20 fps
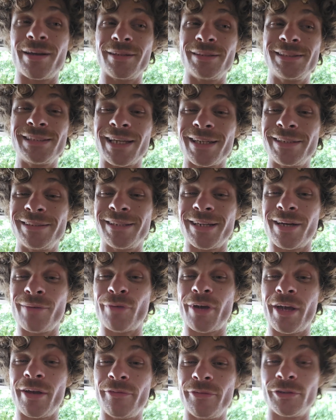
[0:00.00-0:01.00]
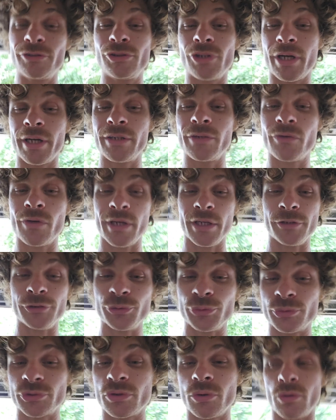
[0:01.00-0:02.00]
Second time I ever tried grains
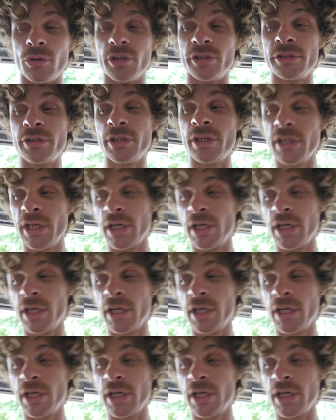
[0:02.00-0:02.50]
was corn.